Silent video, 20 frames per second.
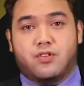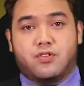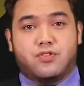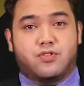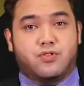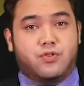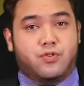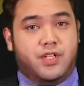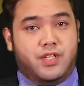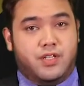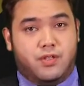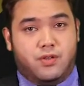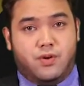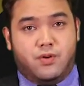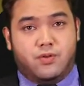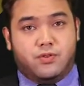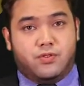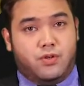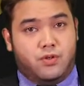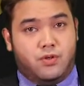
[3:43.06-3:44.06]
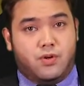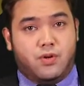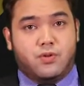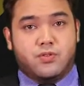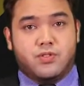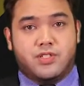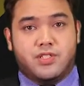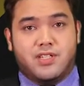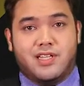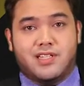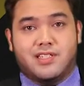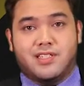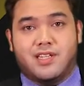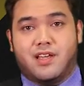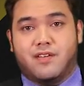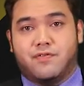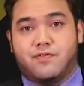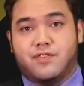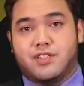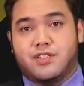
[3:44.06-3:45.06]
Kazuhiko Togo, says the
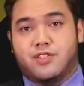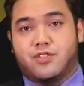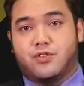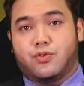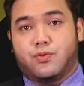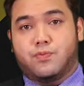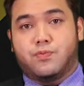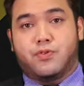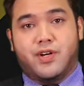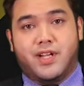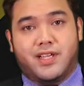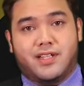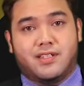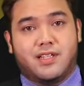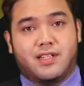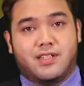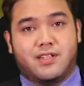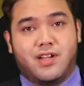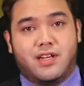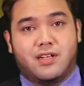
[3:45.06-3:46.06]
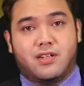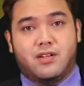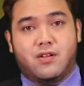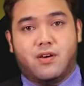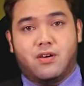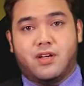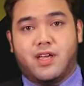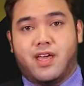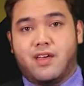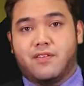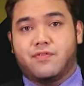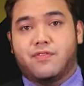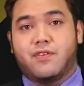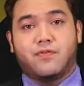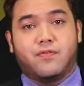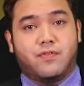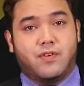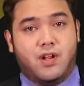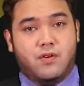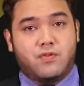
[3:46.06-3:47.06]
efforts to break the deadlock have
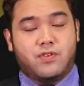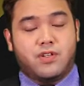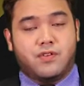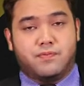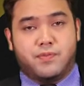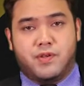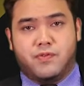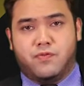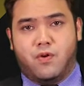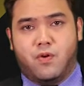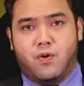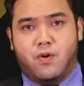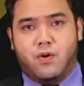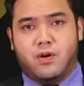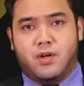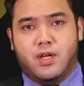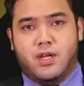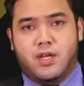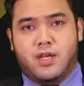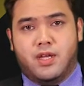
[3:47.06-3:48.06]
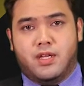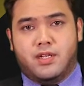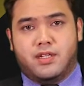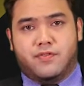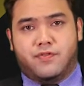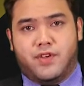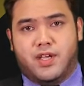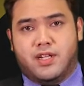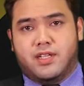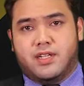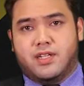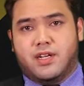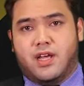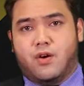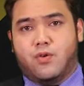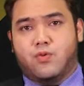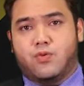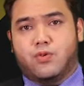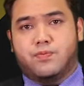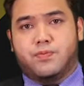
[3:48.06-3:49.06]
floundered before. The failure
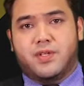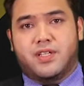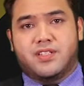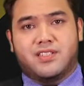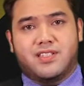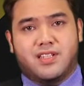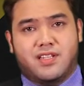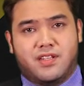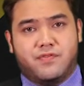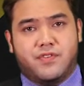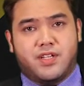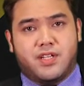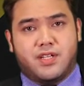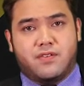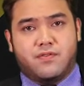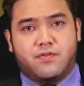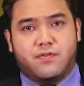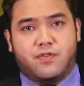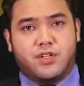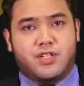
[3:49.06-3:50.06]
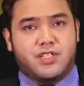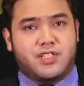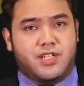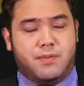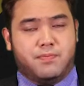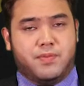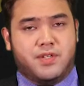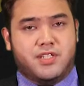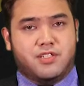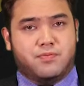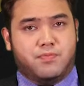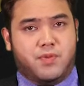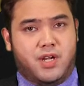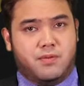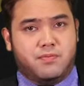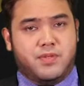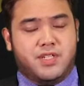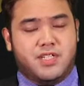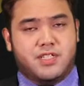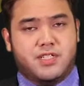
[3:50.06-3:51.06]
now would be significant for the Japanese
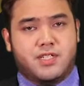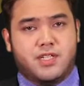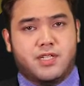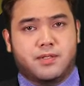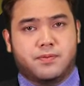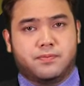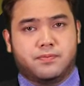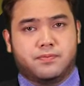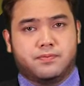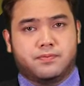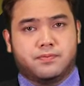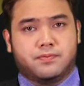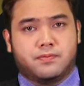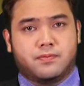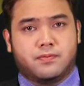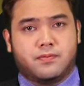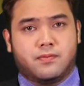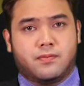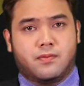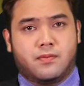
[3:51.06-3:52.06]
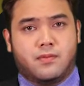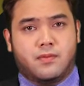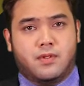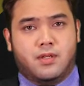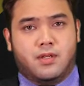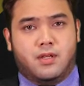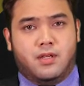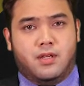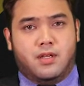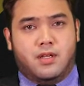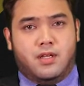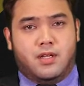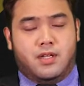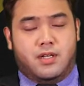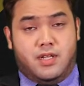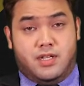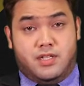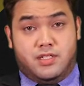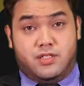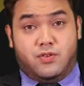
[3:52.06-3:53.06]
Prime Minister.
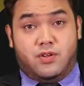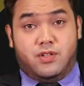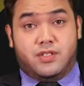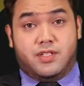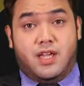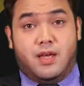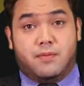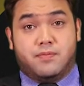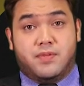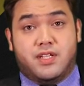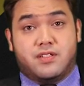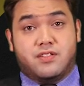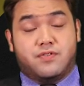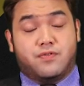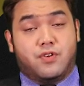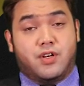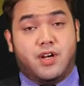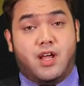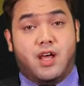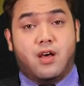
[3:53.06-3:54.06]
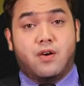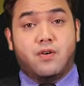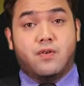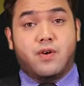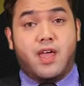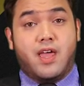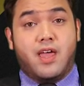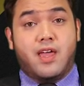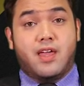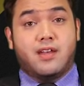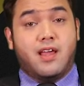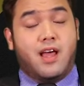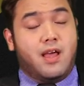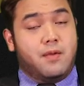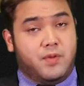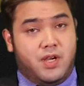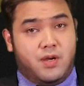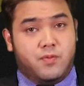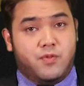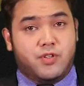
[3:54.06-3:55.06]
That is all the updates for now, and I'm
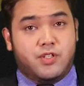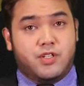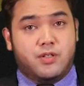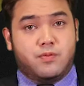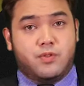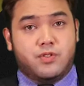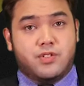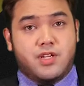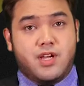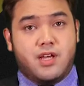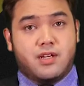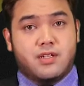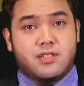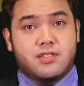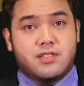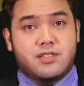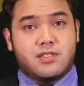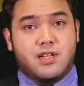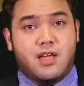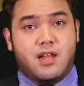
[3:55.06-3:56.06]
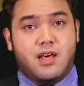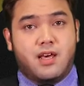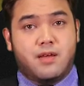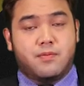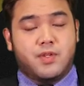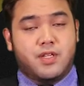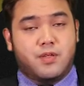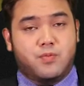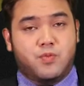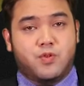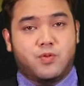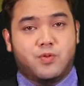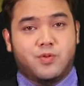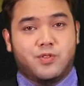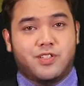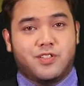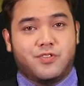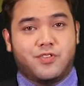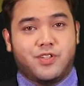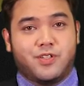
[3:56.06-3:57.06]
Kamarudin Bujang. Salam Ibu
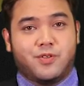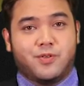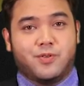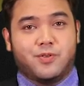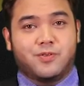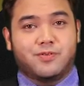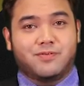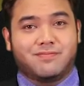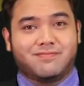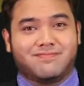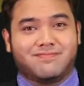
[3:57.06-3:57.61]
Vitiriku.